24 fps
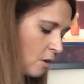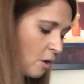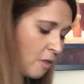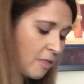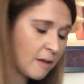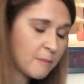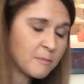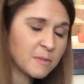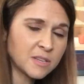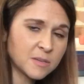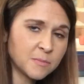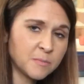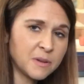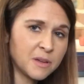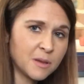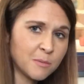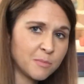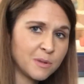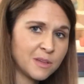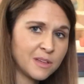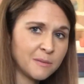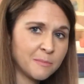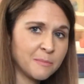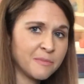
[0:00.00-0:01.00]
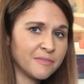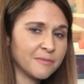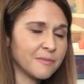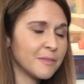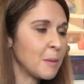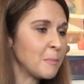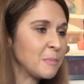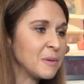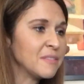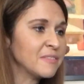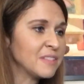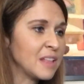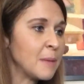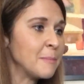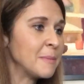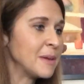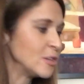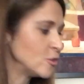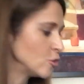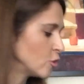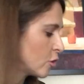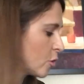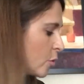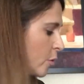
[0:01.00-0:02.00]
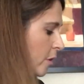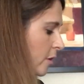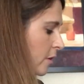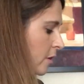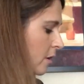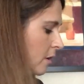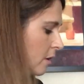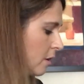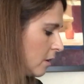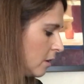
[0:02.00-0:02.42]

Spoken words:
Oh, that must be a B flat major chord.